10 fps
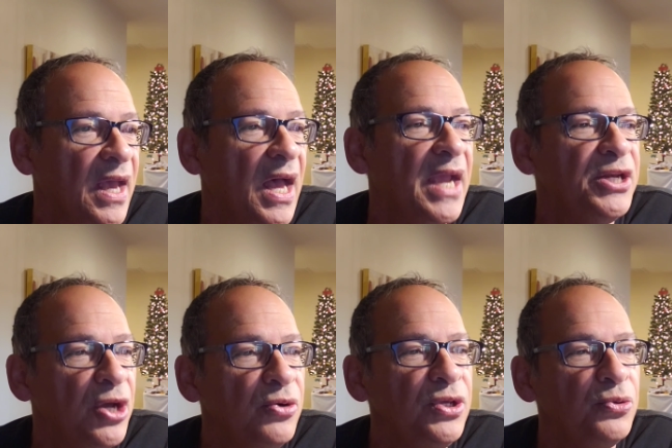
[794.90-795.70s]
"I
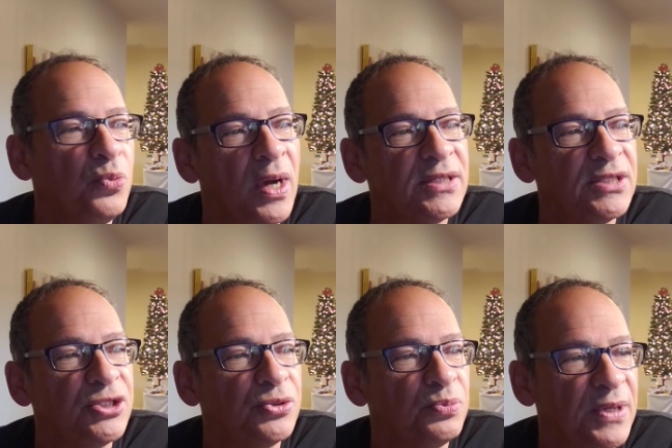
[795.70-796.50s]
know you wanted
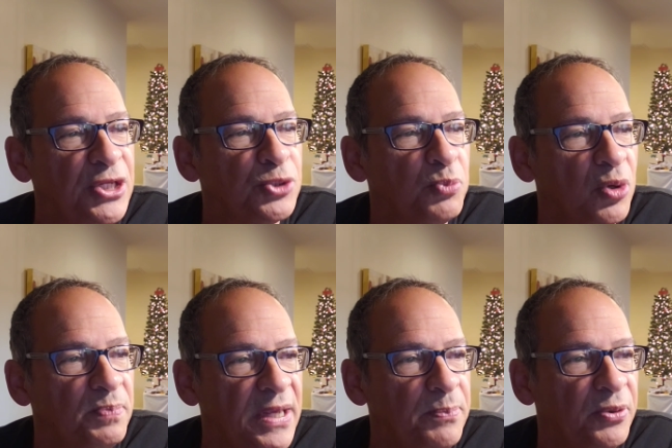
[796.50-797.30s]
to reach more
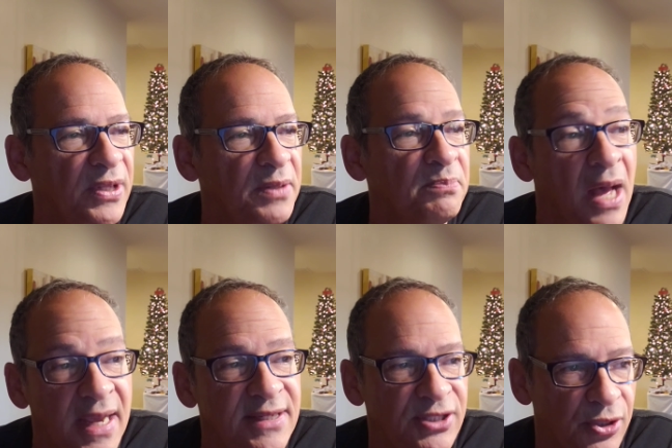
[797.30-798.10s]
people in
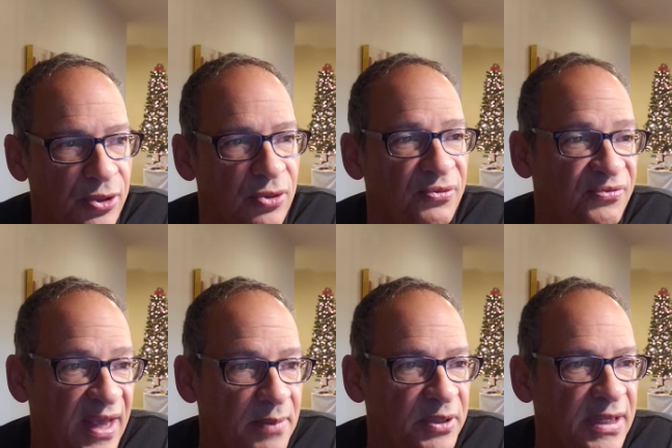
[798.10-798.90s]
my circle,
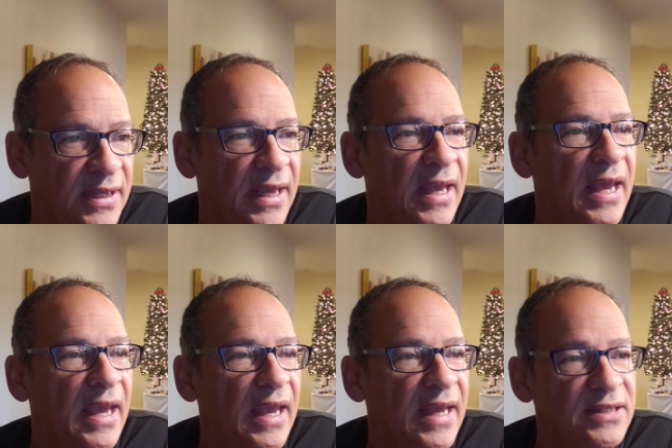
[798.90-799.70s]
family,
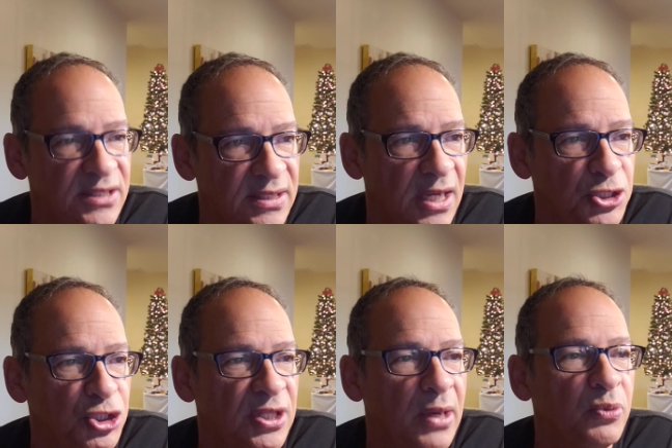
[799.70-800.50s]
and
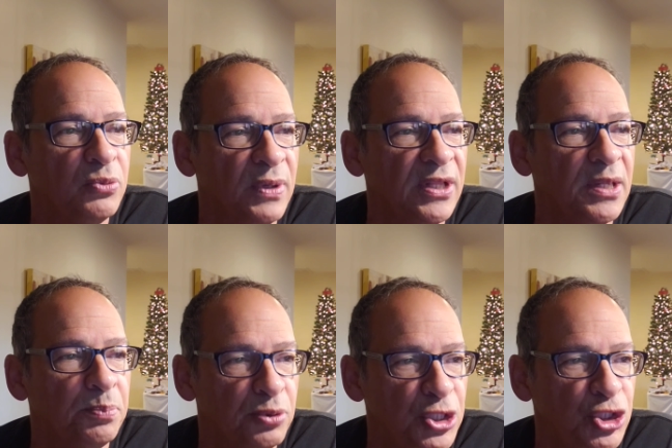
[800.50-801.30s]
such that would really
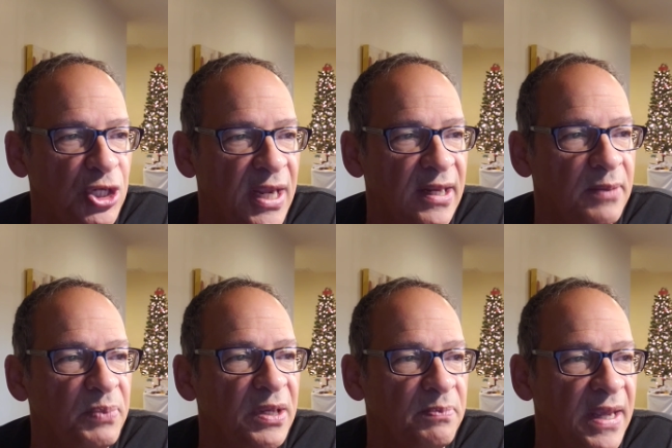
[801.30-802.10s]
appreciate and
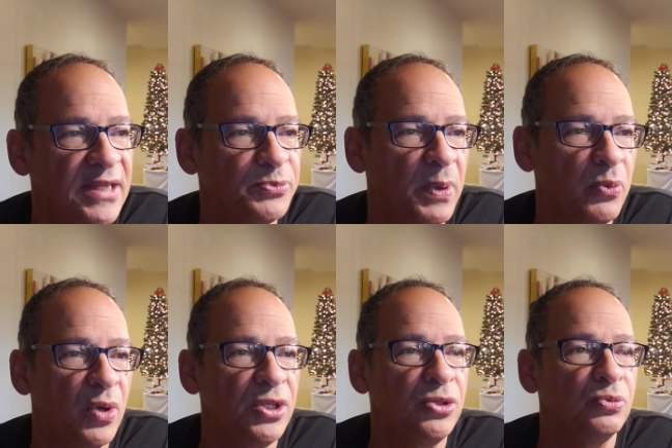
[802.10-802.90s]
be amazed by
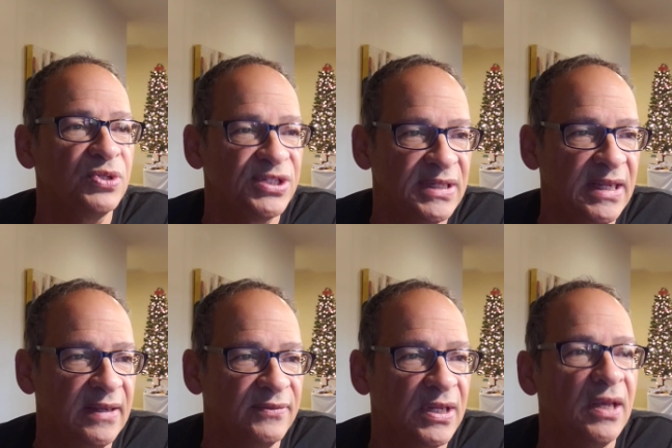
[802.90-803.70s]
what you
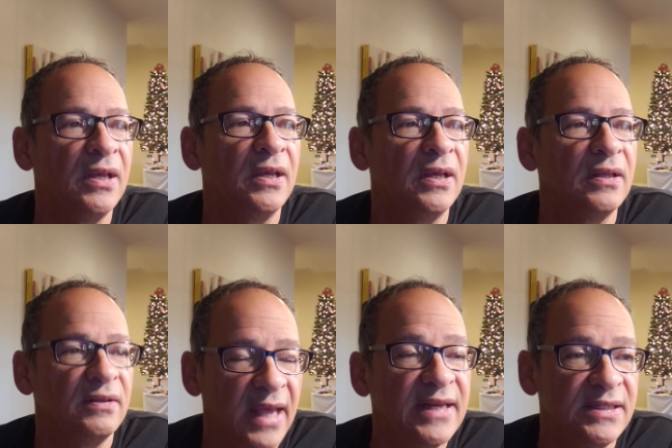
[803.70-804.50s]
received.
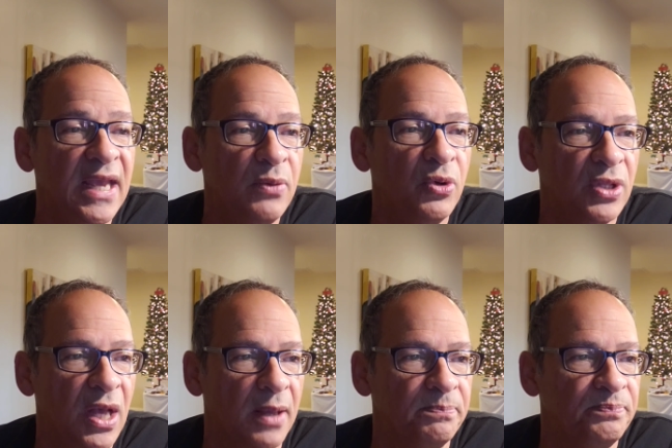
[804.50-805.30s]
That day will
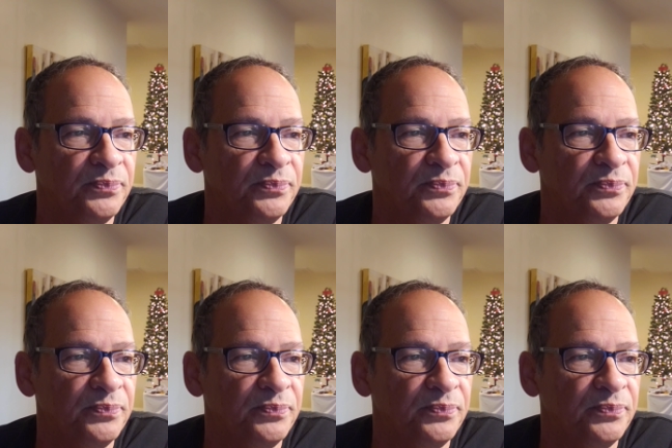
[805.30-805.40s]
come."